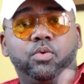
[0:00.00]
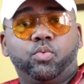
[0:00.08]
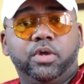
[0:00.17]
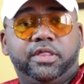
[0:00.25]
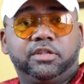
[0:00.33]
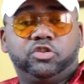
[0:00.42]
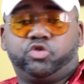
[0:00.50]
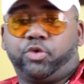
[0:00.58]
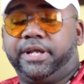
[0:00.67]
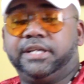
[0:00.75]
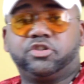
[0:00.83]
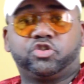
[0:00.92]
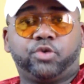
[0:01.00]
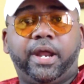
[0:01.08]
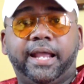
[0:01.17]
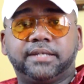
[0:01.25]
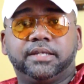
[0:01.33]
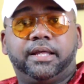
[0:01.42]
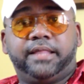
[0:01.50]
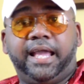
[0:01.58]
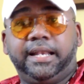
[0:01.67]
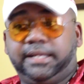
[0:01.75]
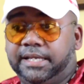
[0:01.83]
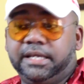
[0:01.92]
with Dre's tracks
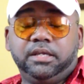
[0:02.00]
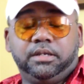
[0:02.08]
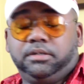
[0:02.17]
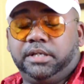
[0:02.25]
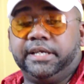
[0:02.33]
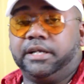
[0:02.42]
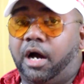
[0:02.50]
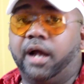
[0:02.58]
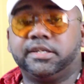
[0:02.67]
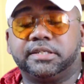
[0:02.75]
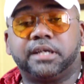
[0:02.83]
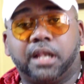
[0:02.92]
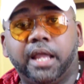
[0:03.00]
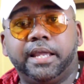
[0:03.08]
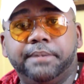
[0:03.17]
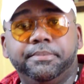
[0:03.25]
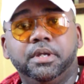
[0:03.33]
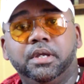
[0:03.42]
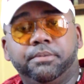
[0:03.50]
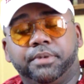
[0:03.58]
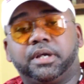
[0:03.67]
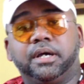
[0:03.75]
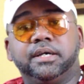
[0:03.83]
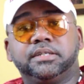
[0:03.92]
that he he can honestly claim
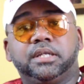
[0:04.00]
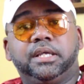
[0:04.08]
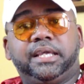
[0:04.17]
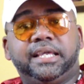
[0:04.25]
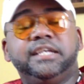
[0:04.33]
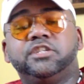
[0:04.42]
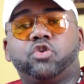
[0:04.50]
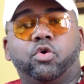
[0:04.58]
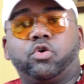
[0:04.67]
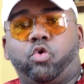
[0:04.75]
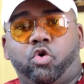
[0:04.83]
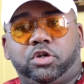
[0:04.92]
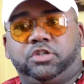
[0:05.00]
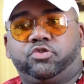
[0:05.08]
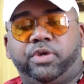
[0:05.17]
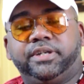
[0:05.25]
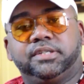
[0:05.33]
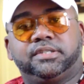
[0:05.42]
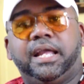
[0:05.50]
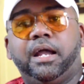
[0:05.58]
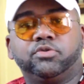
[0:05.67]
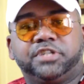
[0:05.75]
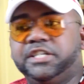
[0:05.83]
because he's going to orchestrate the sounds.